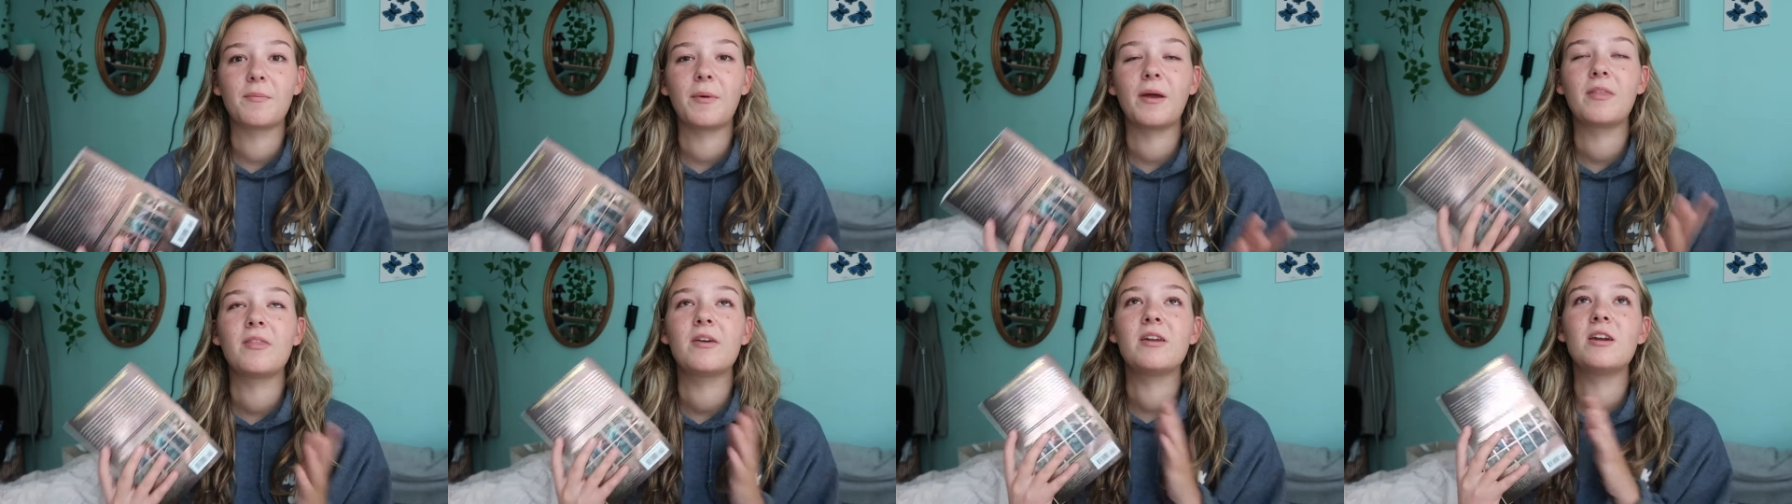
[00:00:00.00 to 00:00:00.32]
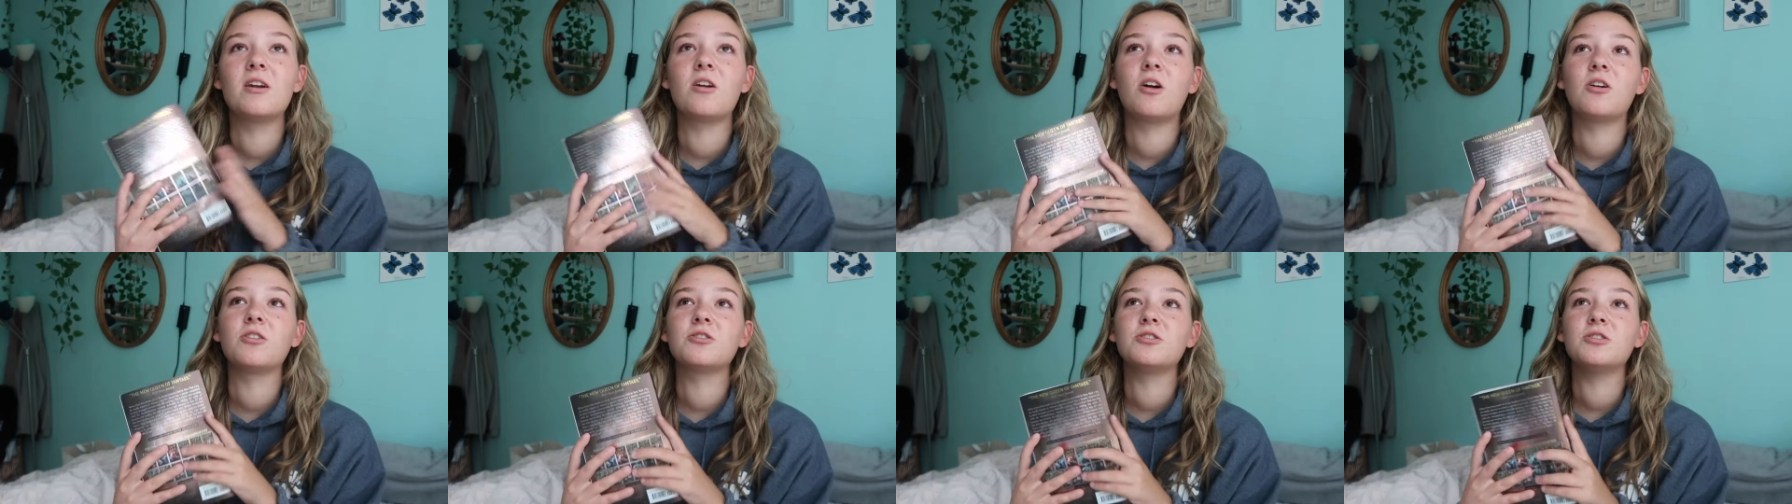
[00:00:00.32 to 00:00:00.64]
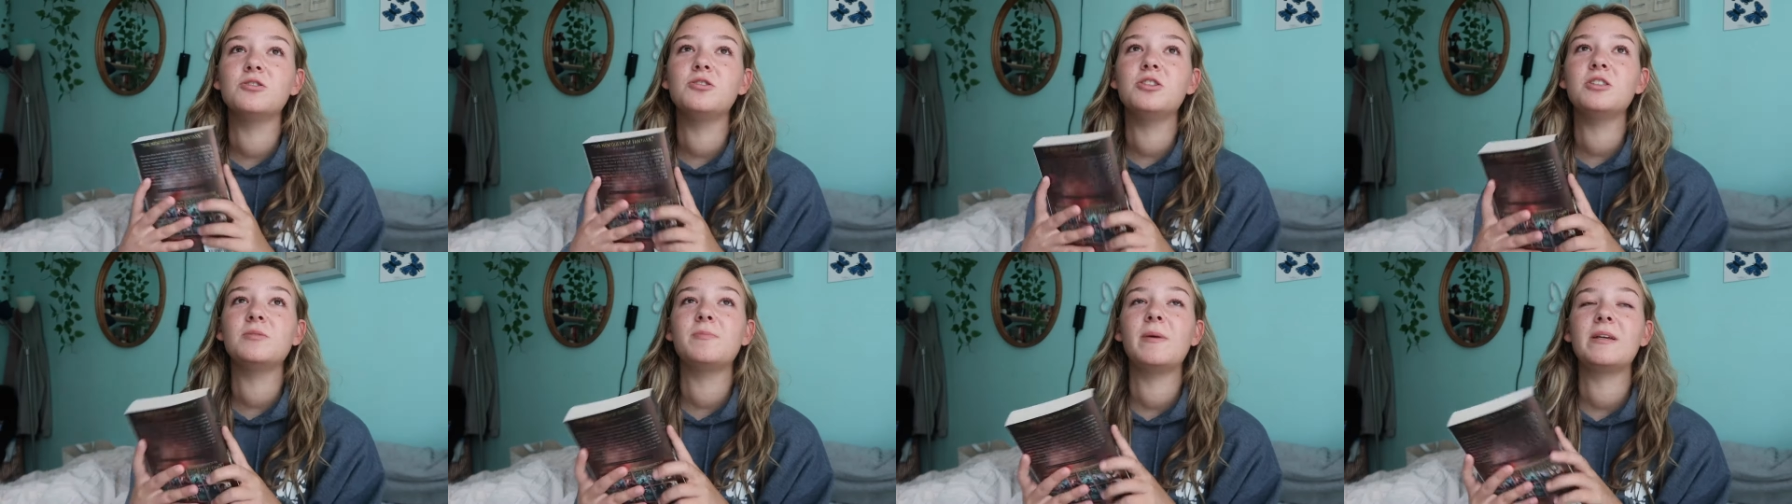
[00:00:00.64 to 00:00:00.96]
and then it also
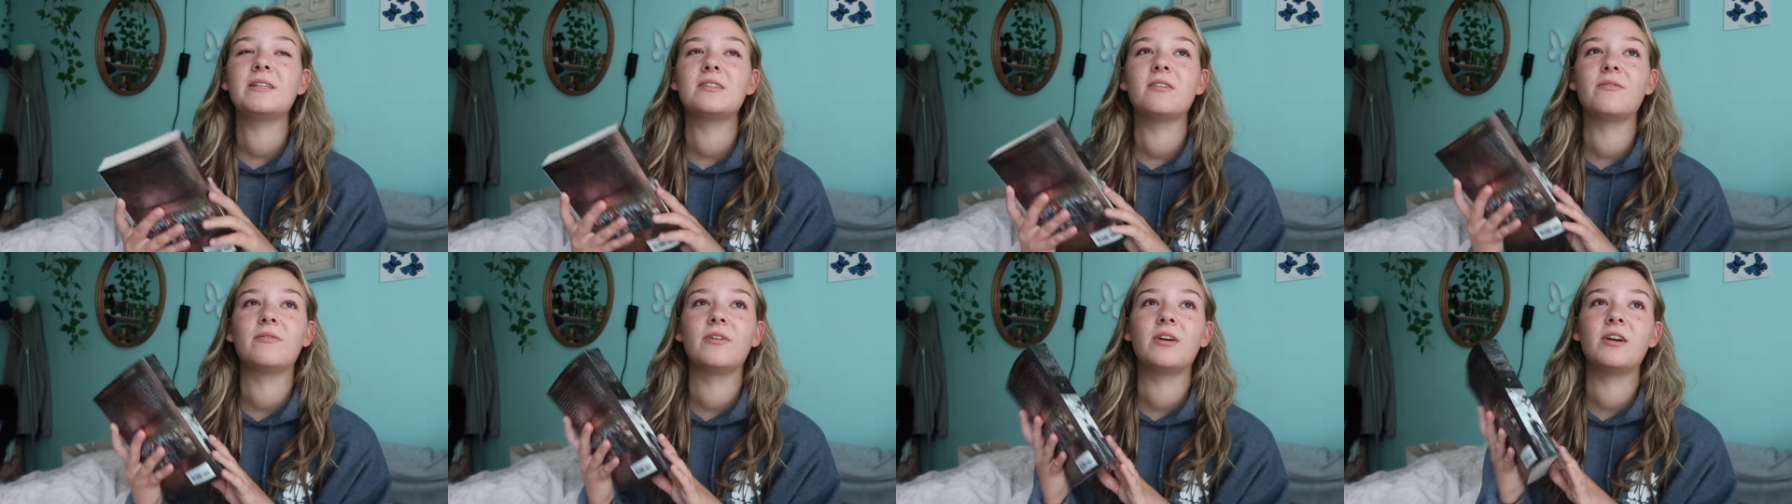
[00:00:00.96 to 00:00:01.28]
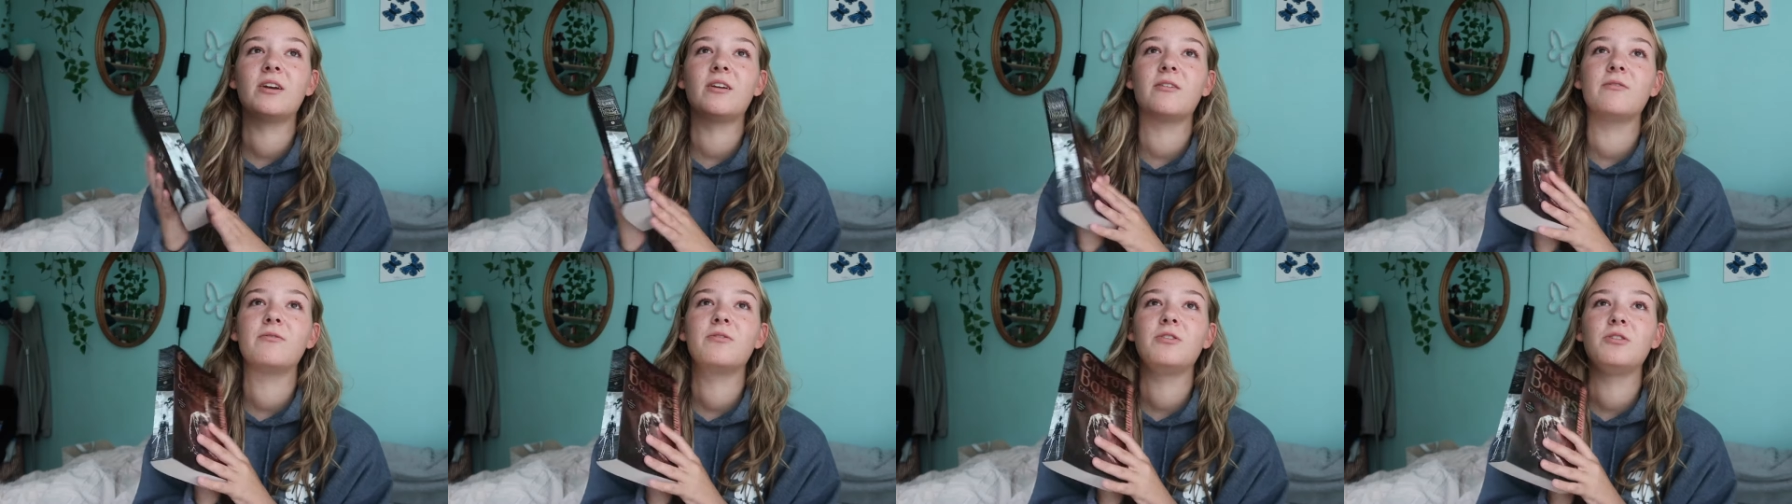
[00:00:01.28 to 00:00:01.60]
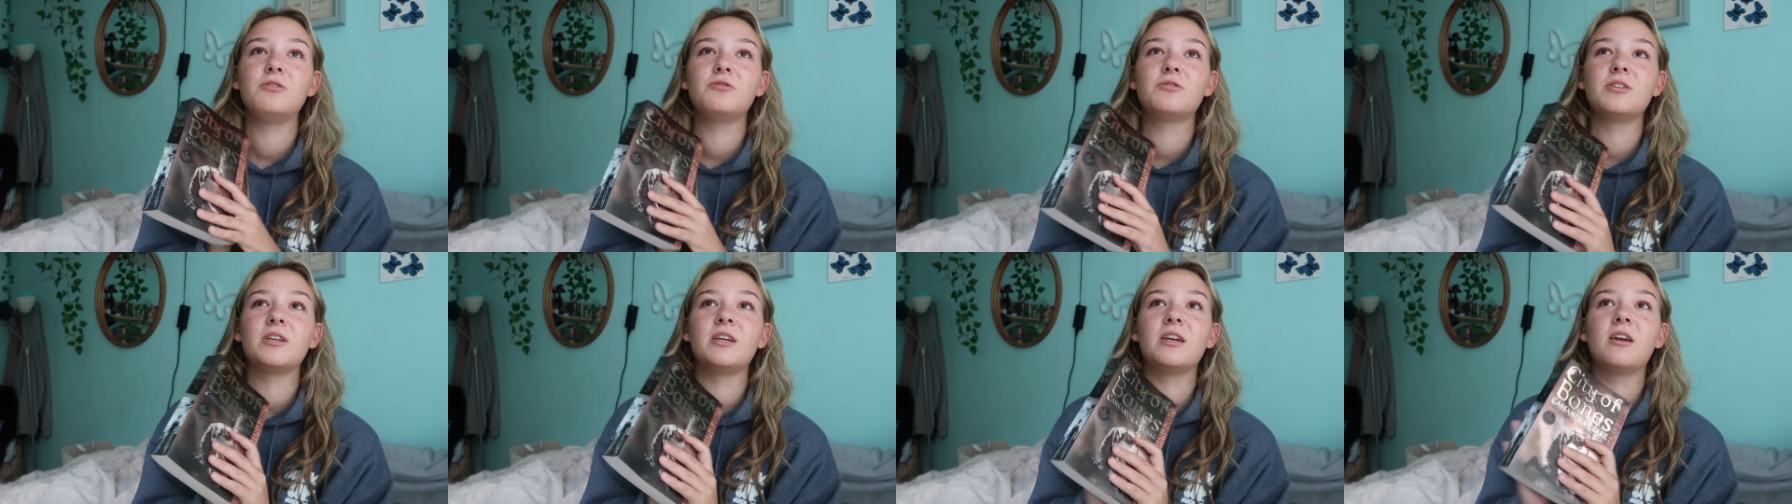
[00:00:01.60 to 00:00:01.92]
just makes it very
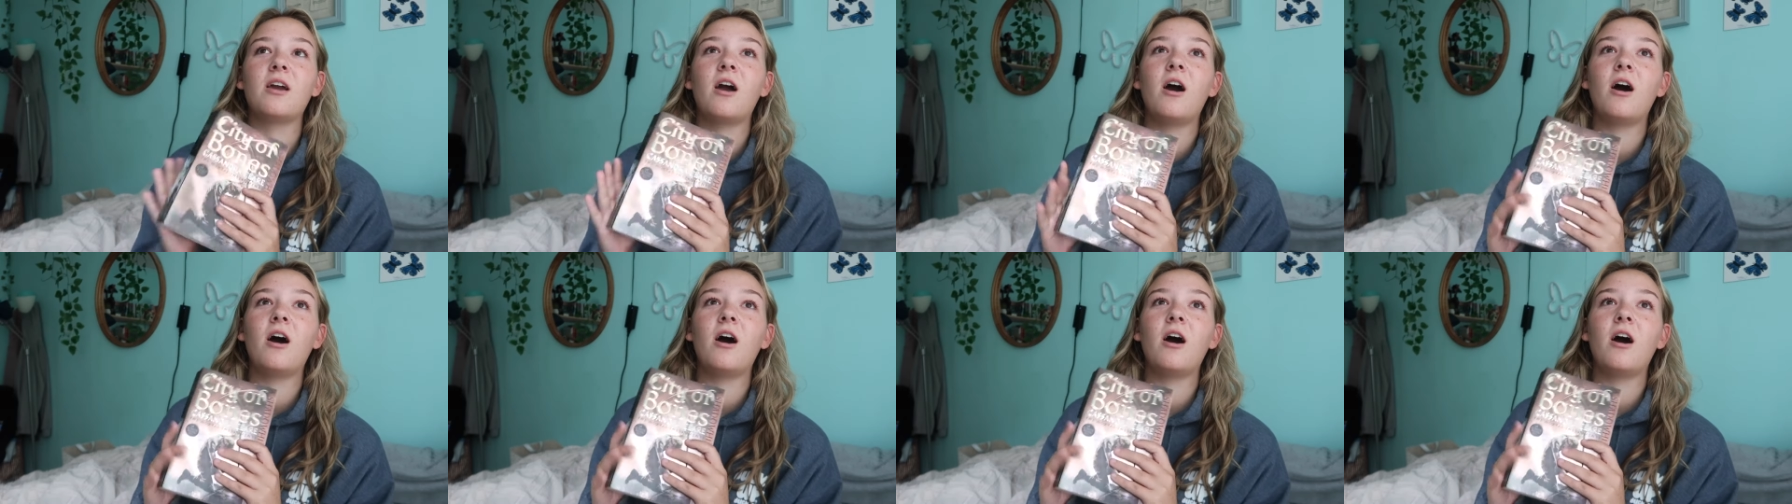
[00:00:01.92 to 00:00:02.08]
confusing